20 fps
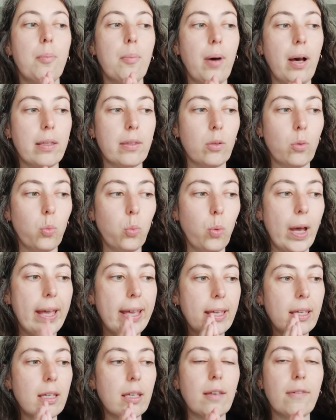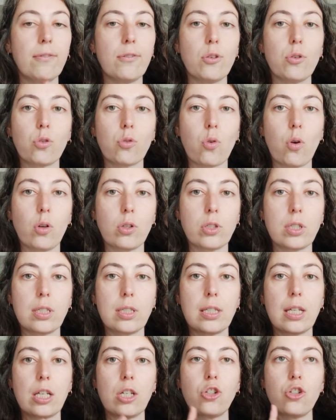by the way if you cross
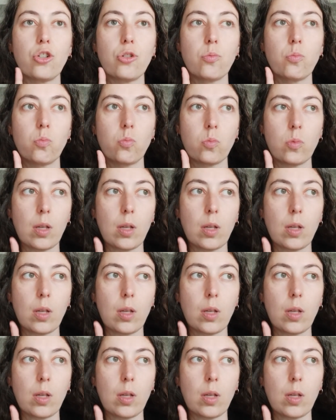stitch